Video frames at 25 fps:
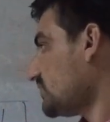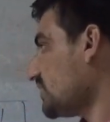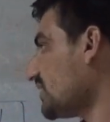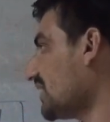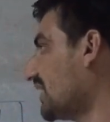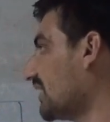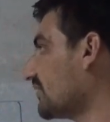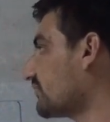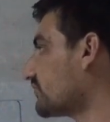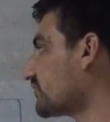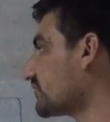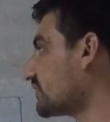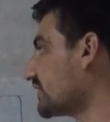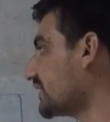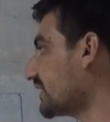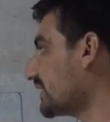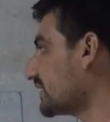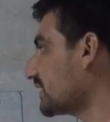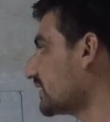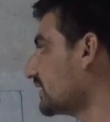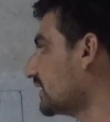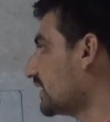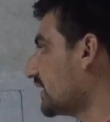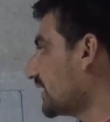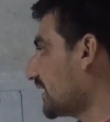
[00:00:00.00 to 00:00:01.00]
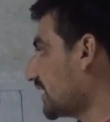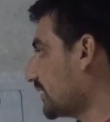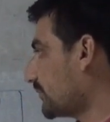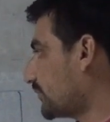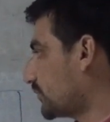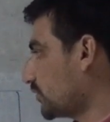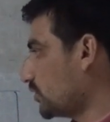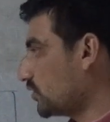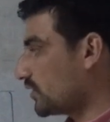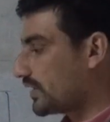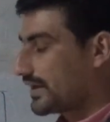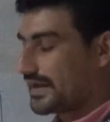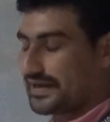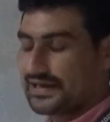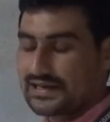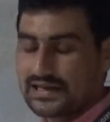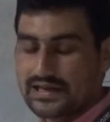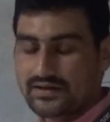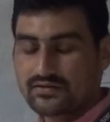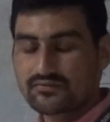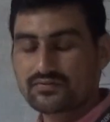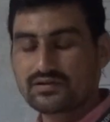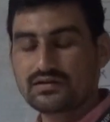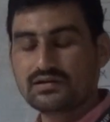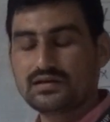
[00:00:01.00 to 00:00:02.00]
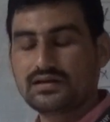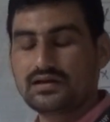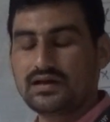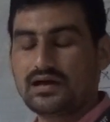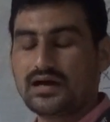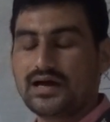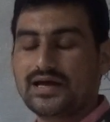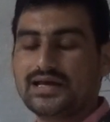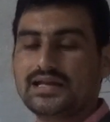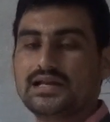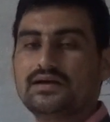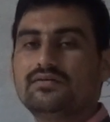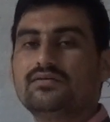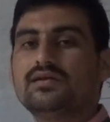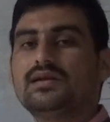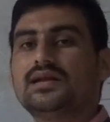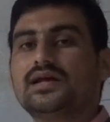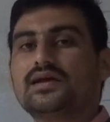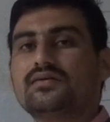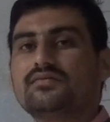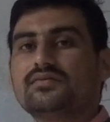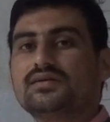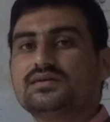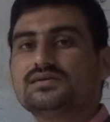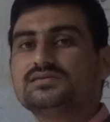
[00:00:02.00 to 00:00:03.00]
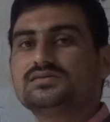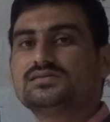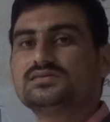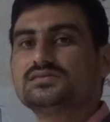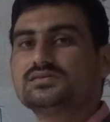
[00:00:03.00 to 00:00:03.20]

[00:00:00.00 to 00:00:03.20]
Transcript: After that, a pure high level language